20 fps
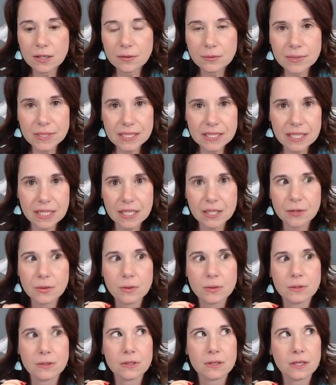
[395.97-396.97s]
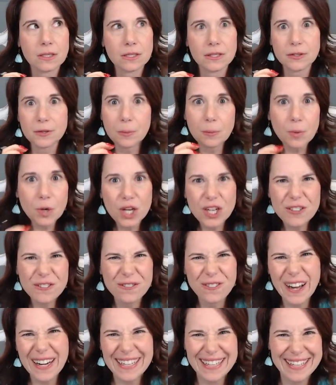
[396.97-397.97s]
risky or a little more
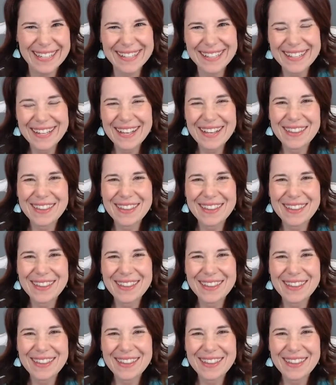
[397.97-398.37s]
funny